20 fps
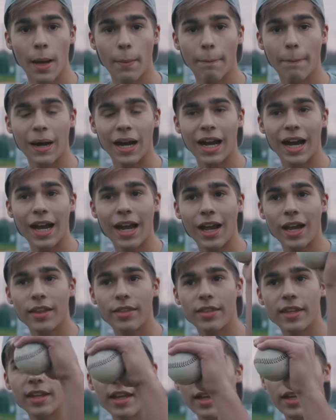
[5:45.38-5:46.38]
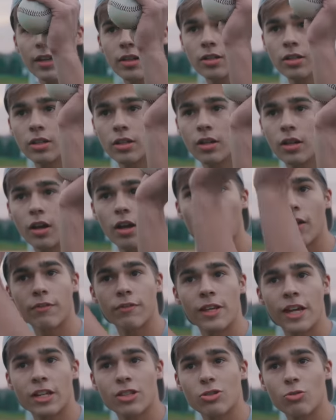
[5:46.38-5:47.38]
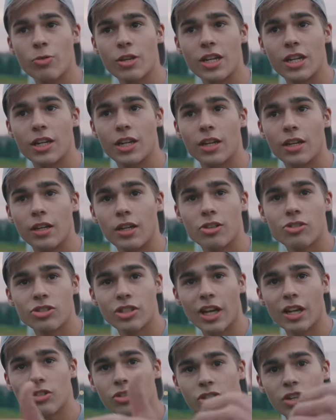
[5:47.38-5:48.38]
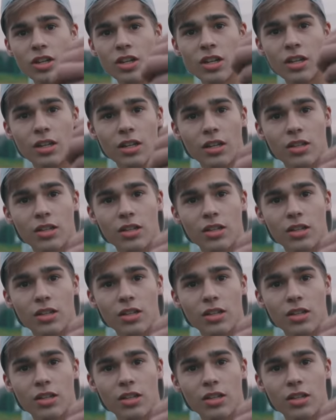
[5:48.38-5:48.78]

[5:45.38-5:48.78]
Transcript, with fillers: by the end of next week. Sounds good?